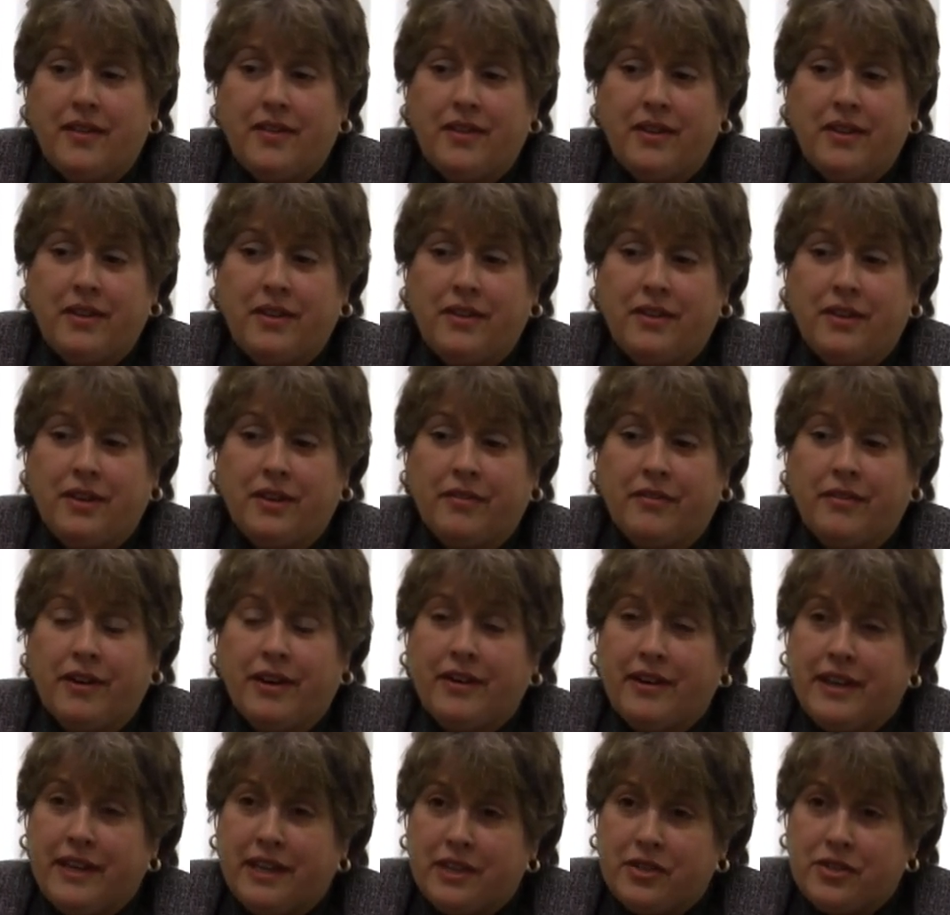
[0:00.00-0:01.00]
They're
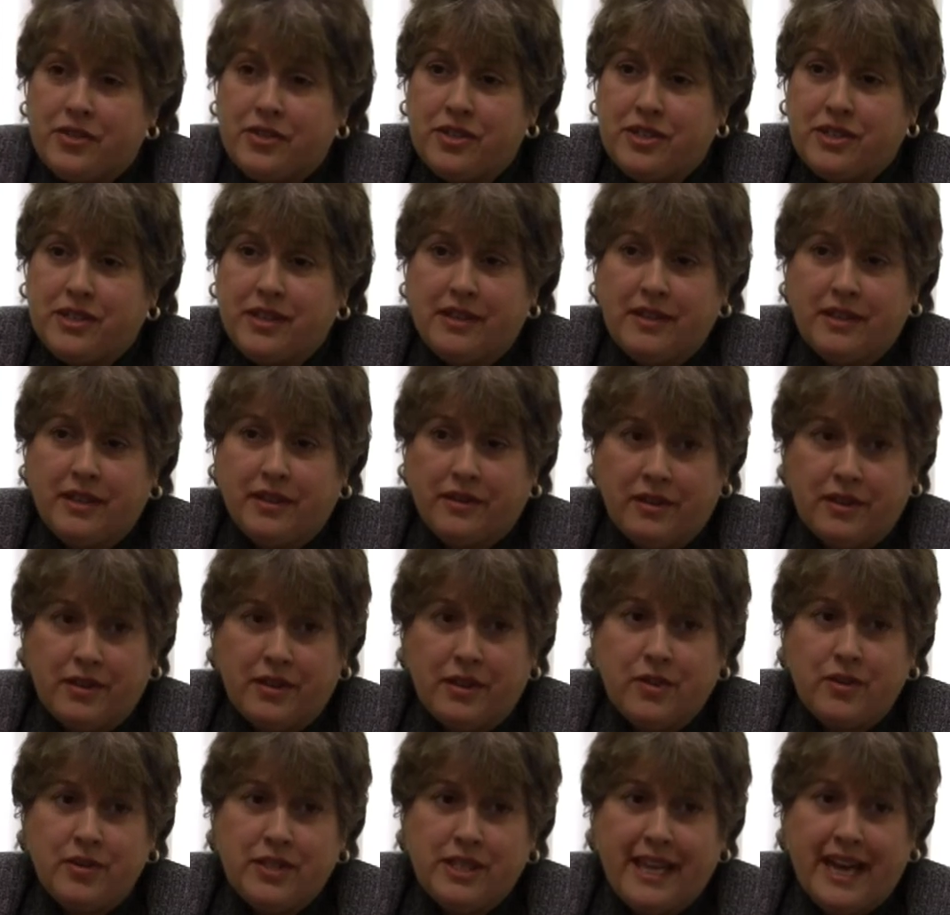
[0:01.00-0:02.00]
very interested. They're
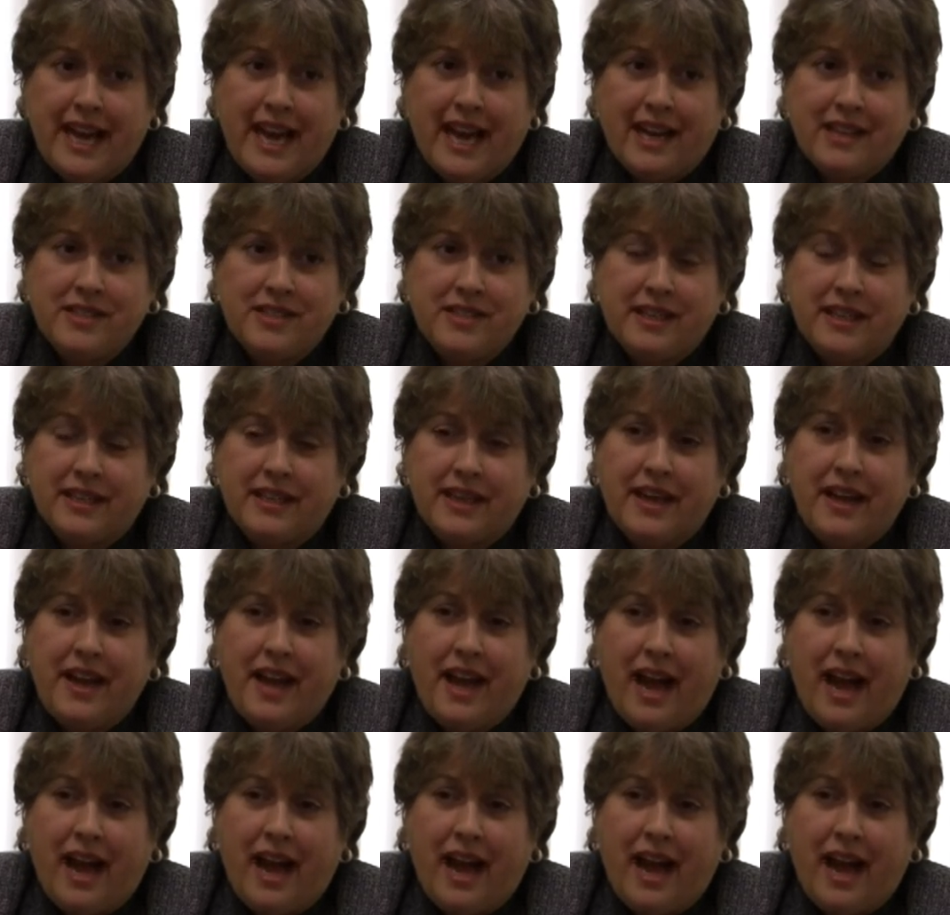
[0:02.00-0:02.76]
enthusiastic.